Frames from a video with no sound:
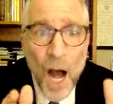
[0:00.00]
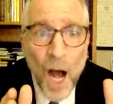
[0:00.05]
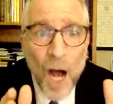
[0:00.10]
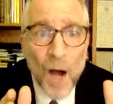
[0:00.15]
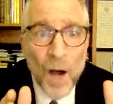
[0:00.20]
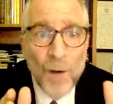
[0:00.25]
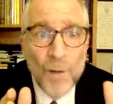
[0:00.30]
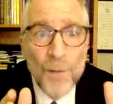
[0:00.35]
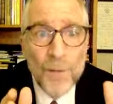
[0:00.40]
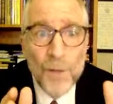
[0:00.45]

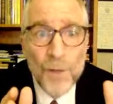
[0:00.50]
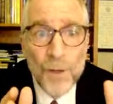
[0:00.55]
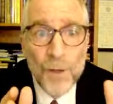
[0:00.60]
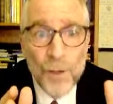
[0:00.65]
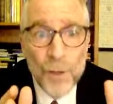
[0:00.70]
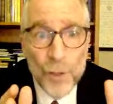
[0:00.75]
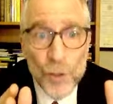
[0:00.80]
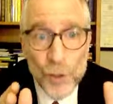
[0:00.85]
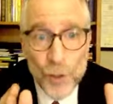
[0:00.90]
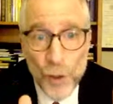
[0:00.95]
of
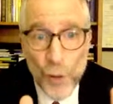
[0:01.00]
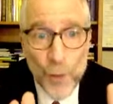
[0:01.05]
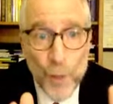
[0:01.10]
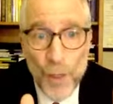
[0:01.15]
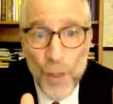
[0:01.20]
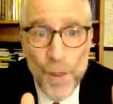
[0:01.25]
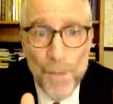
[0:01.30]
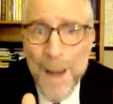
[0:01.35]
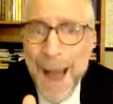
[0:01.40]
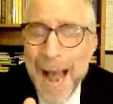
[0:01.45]

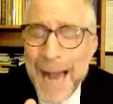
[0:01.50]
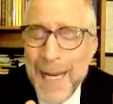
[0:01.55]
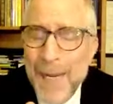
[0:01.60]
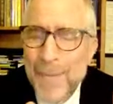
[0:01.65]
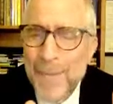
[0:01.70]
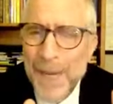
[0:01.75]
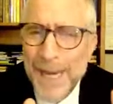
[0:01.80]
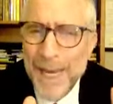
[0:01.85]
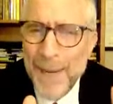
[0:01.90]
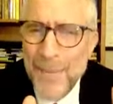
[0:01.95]
Judah the
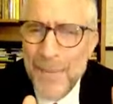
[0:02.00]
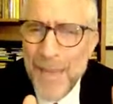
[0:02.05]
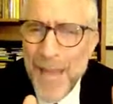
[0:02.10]
Maccabee.